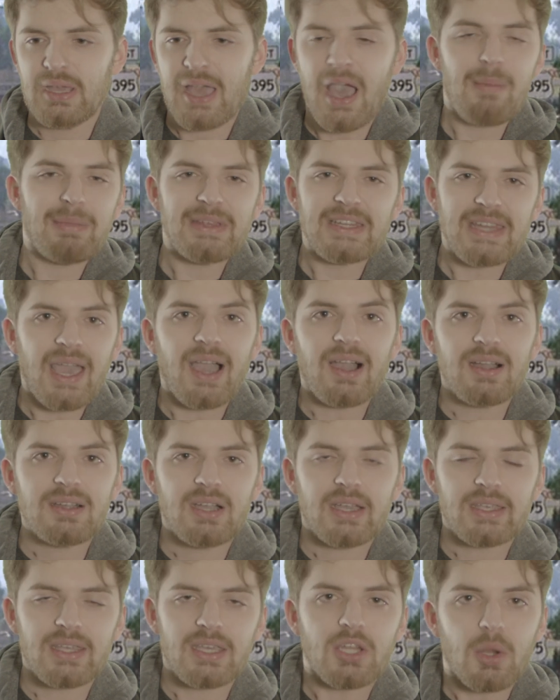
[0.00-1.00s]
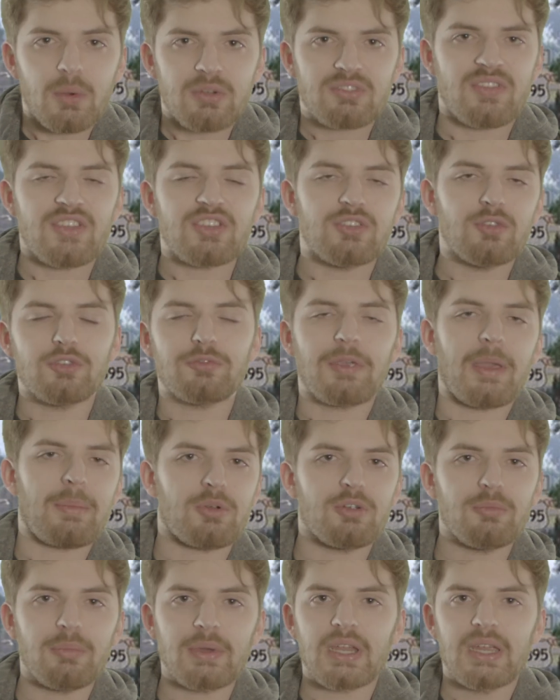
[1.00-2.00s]
I mean, yeah, you notice this
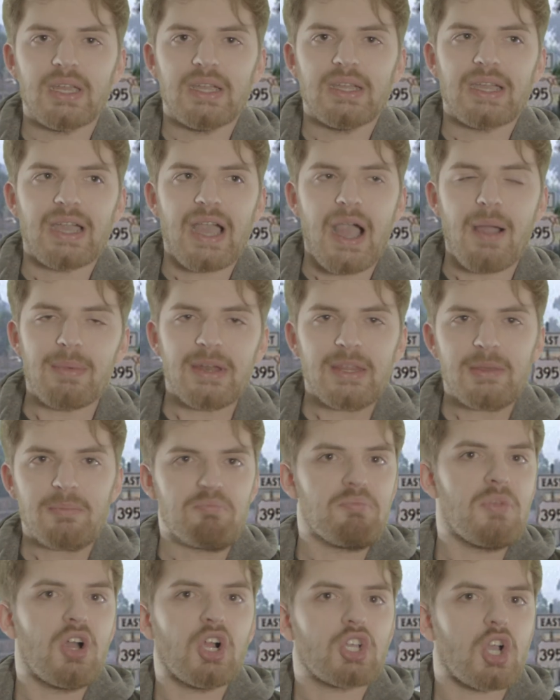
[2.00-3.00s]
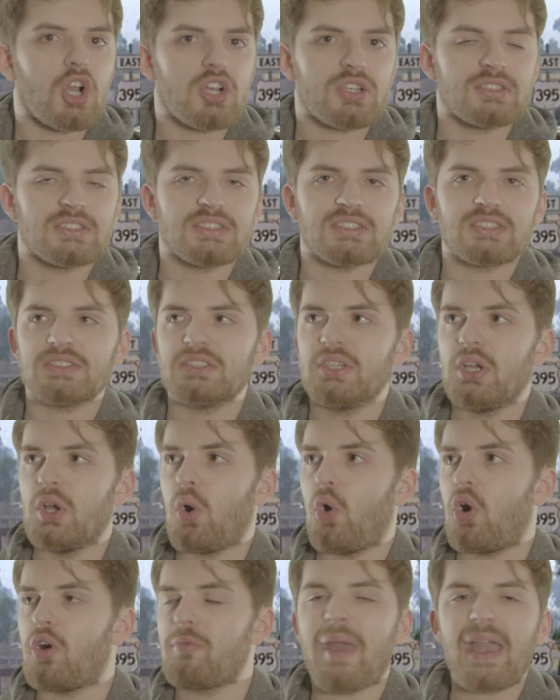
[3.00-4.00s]
newspaper, but how many milk cartons
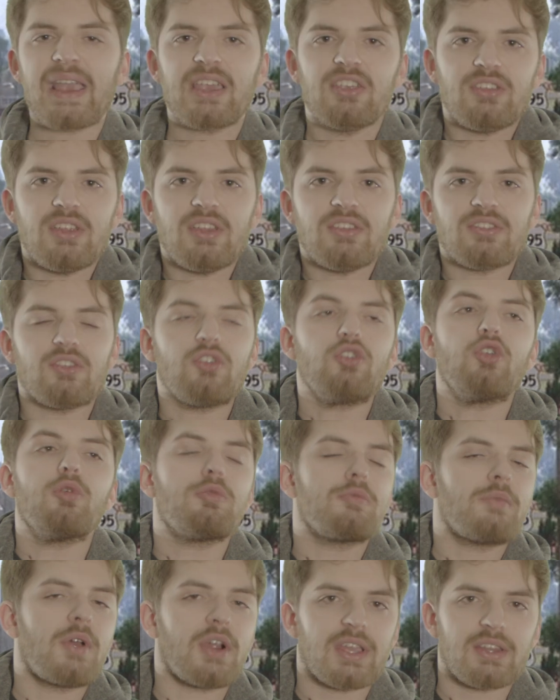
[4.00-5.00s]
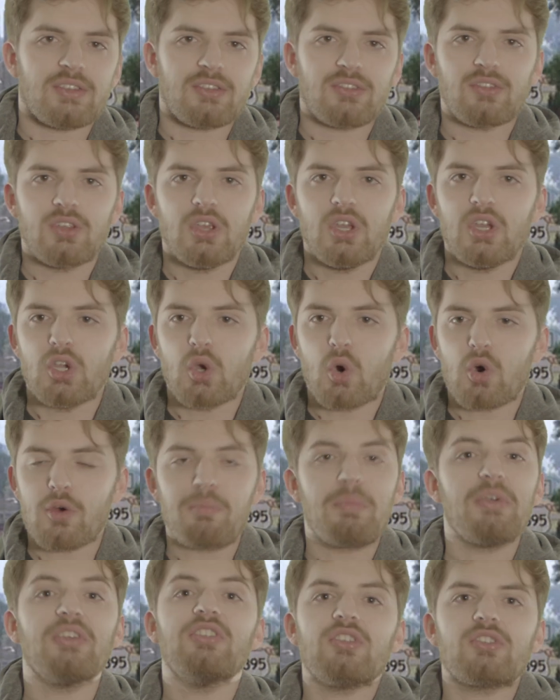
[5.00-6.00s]
or magazines in supermarkets or
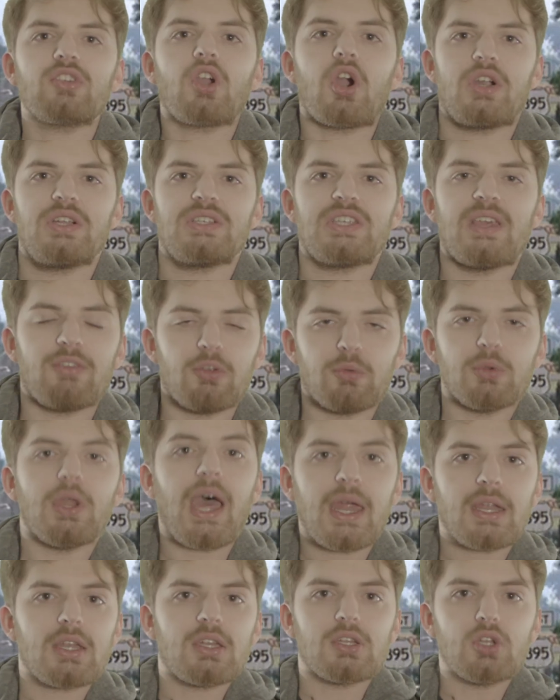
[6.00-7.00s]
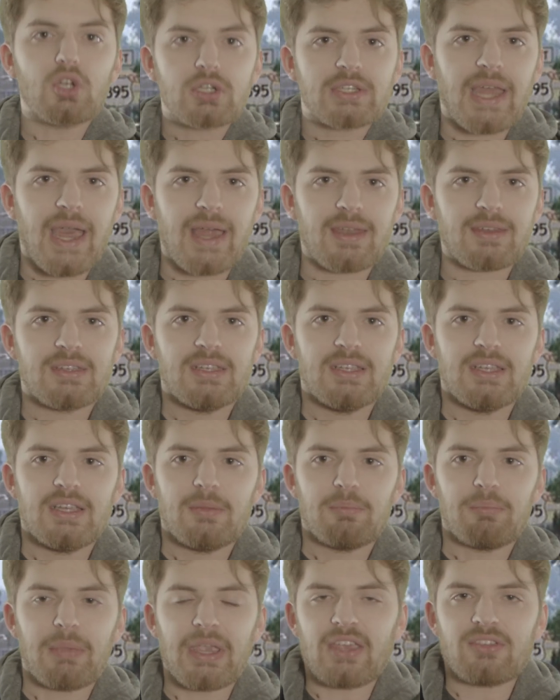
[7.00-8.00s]
business cards have you not looked at?
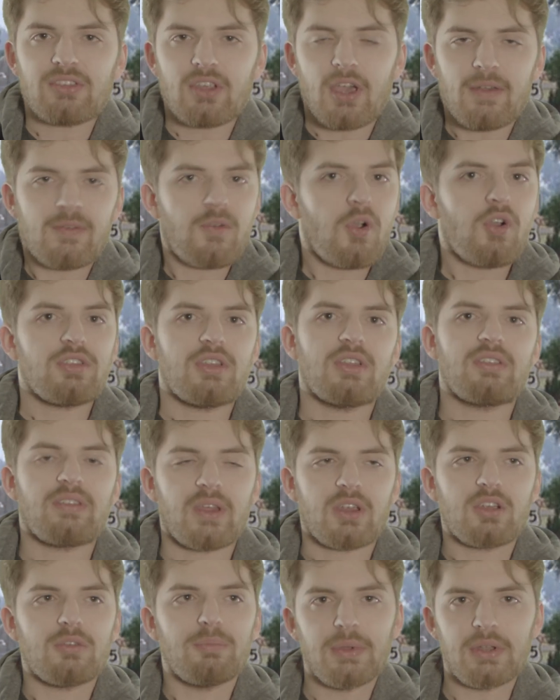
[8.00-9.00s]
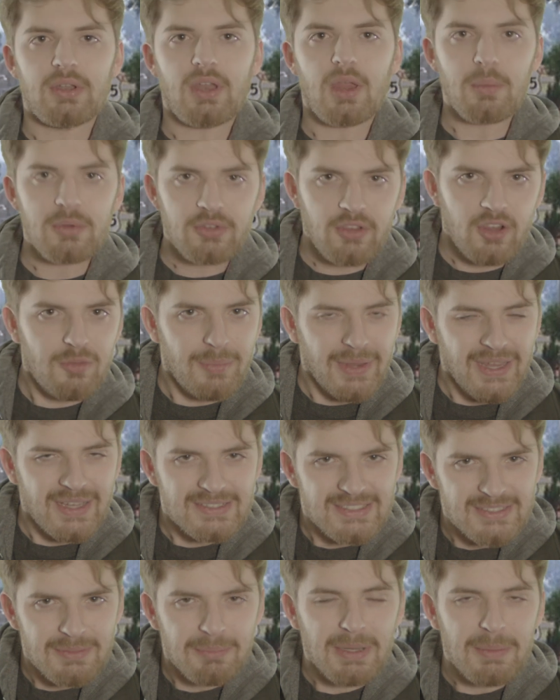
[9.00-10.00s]
Because of course it's there, but it was there
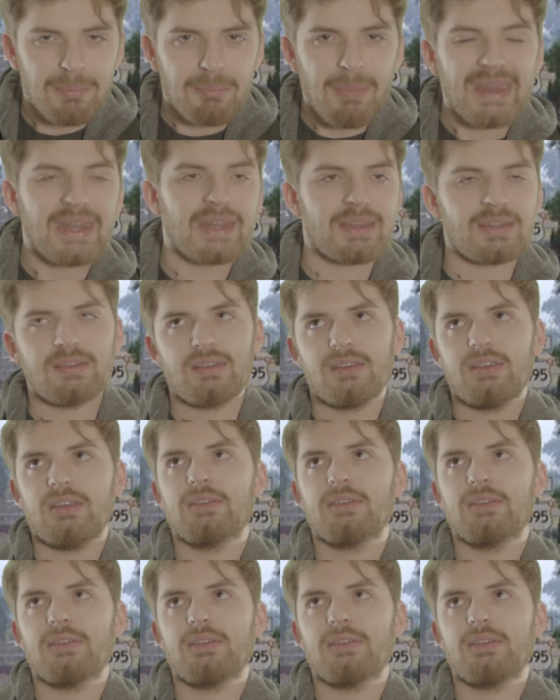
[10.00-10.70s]
because somebody made it.